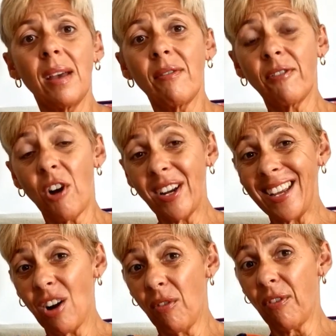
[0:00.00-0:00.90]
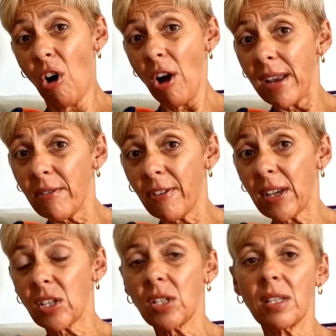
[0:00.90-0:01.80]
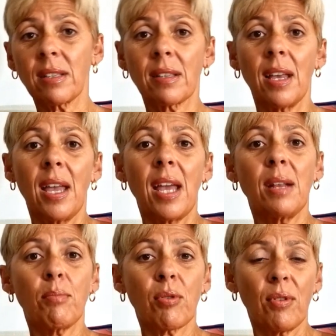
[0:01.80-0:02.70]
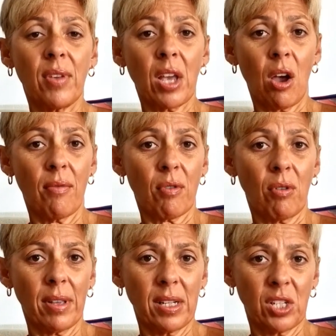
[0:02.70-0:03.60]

fighting off eye infections, and improving overall